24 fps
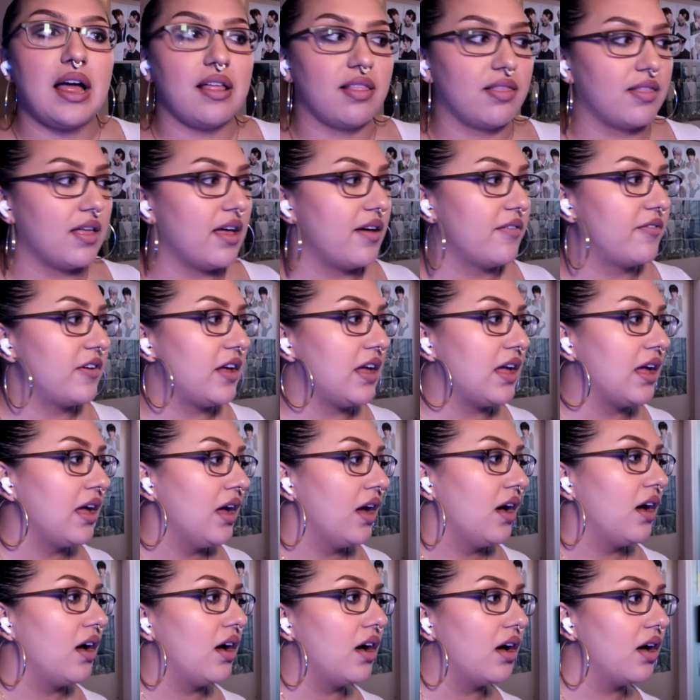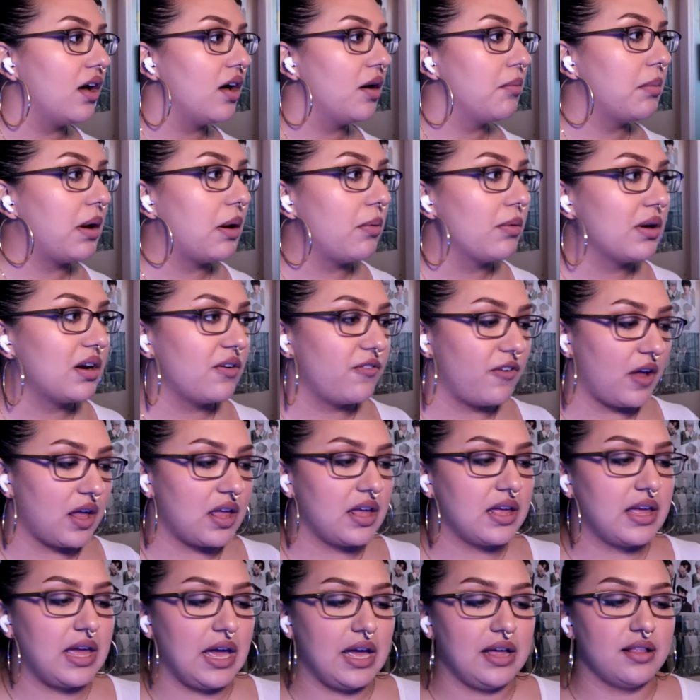I love it. Um, I wonder if I
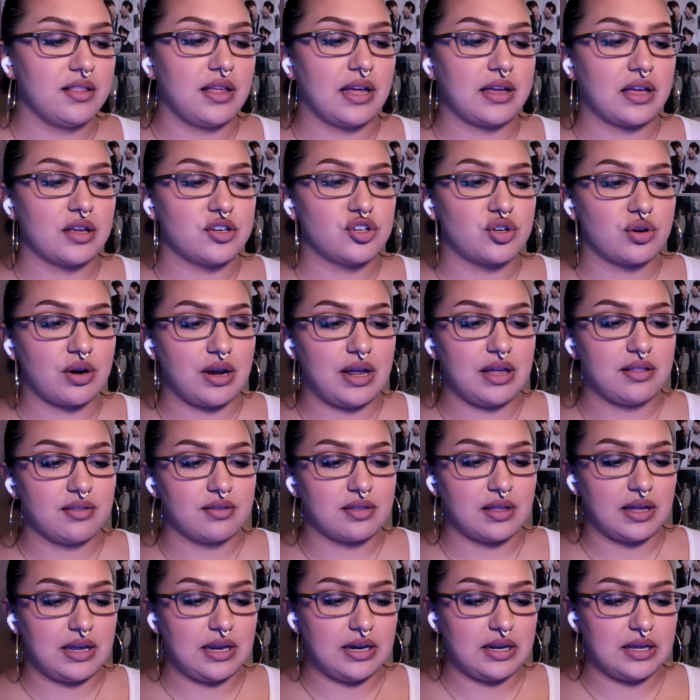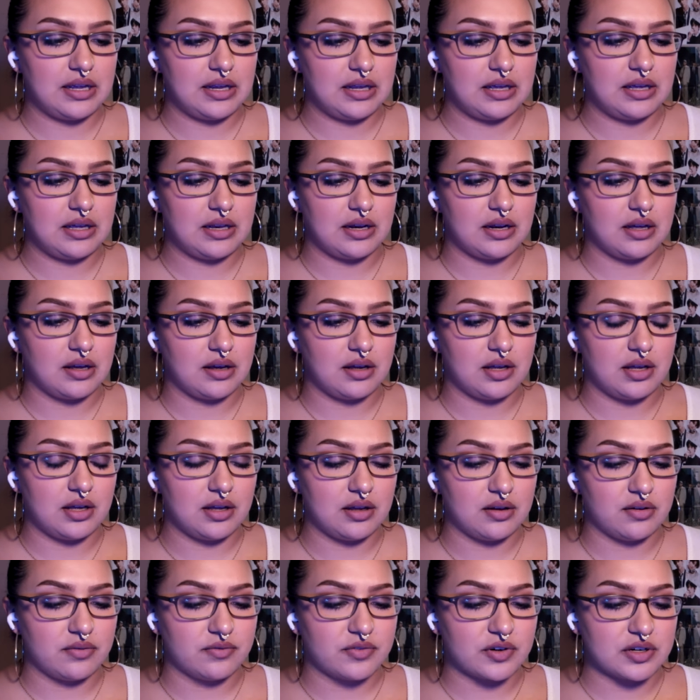could get like a translated
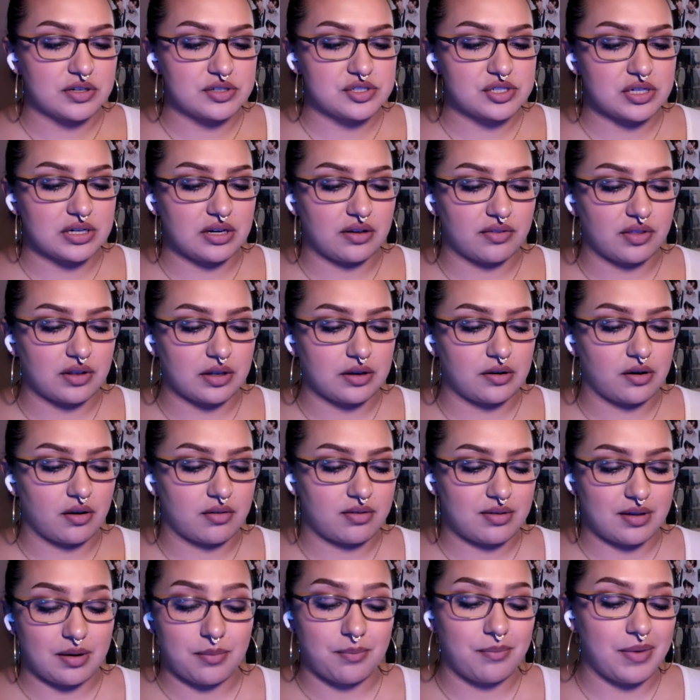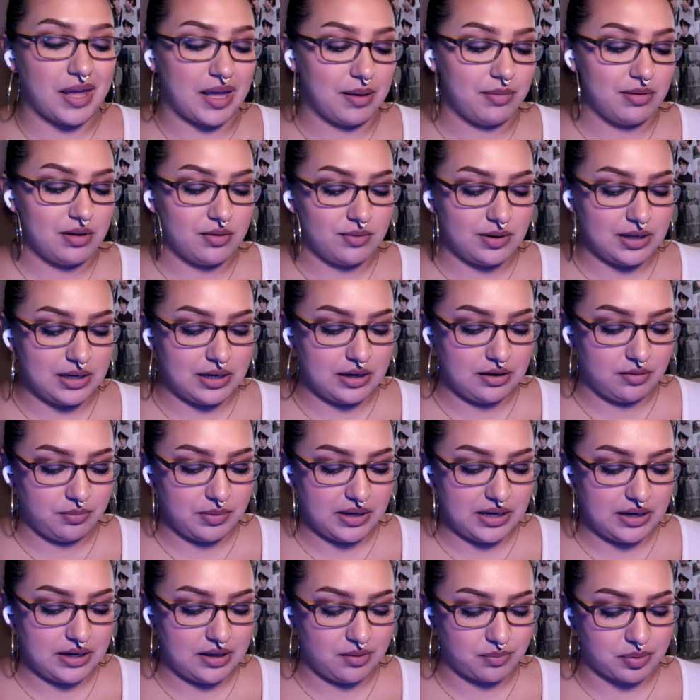uh, version of the lyrics. There may be one out
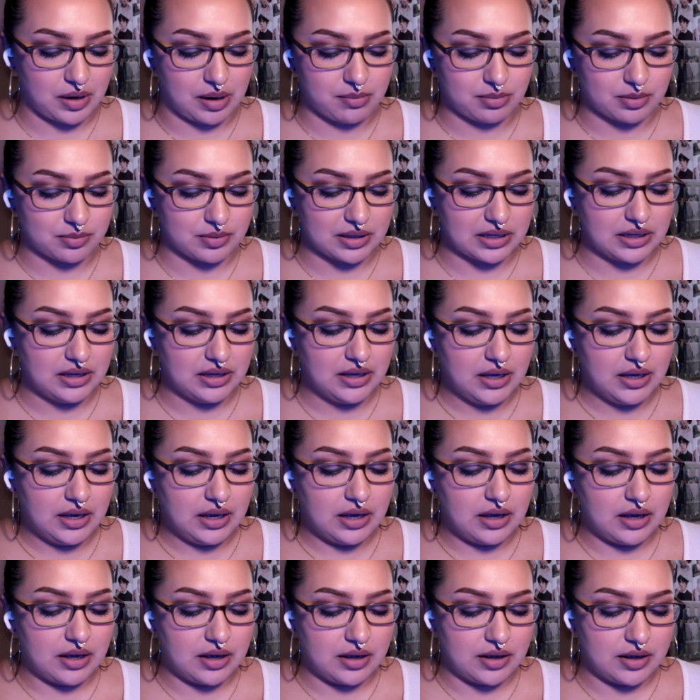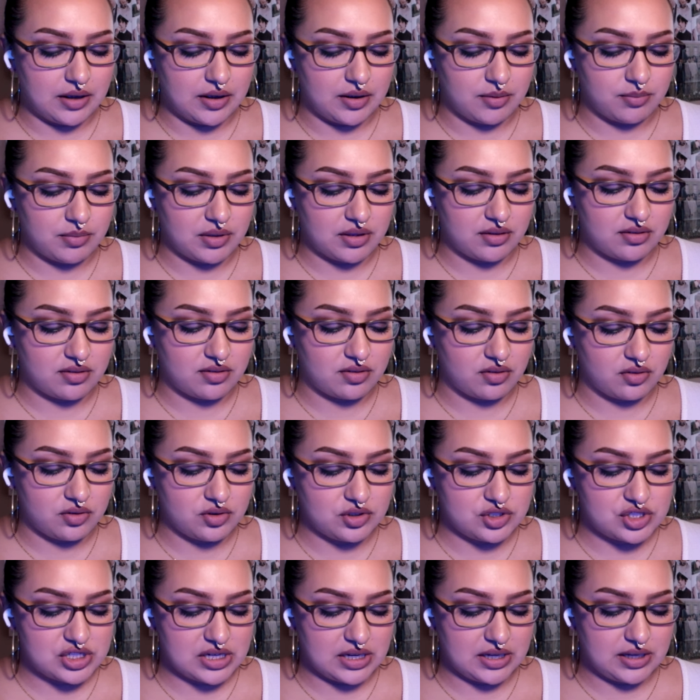by now, probably. Um,
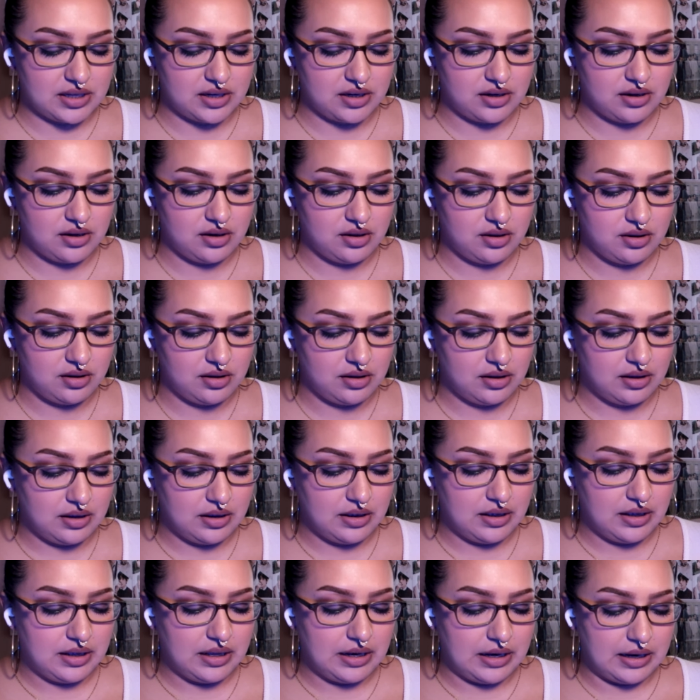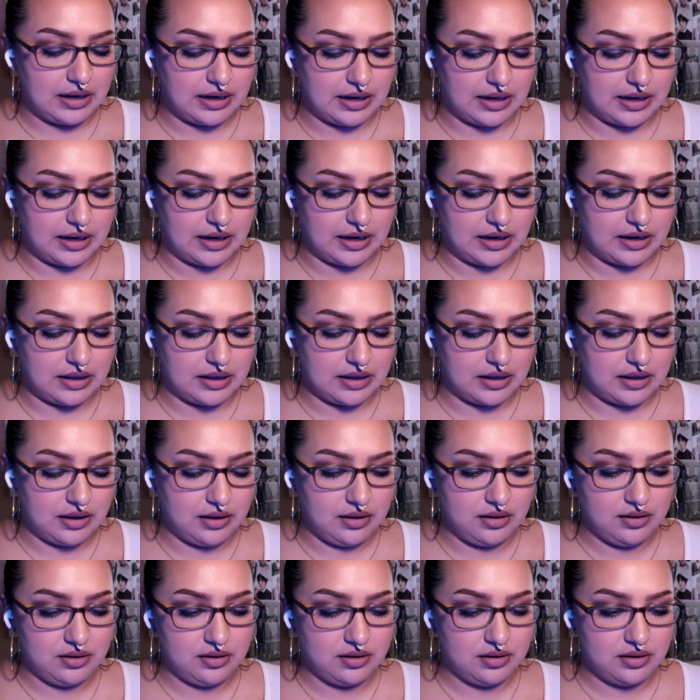Soojin,
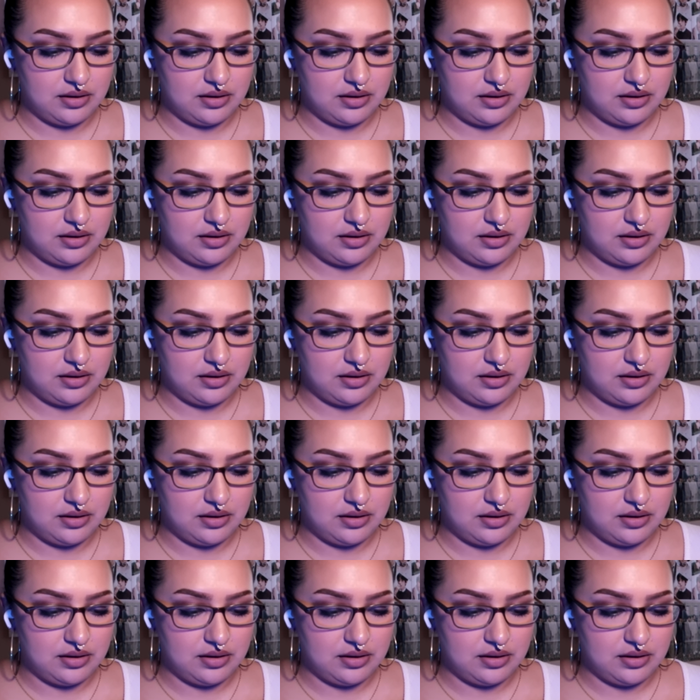lady,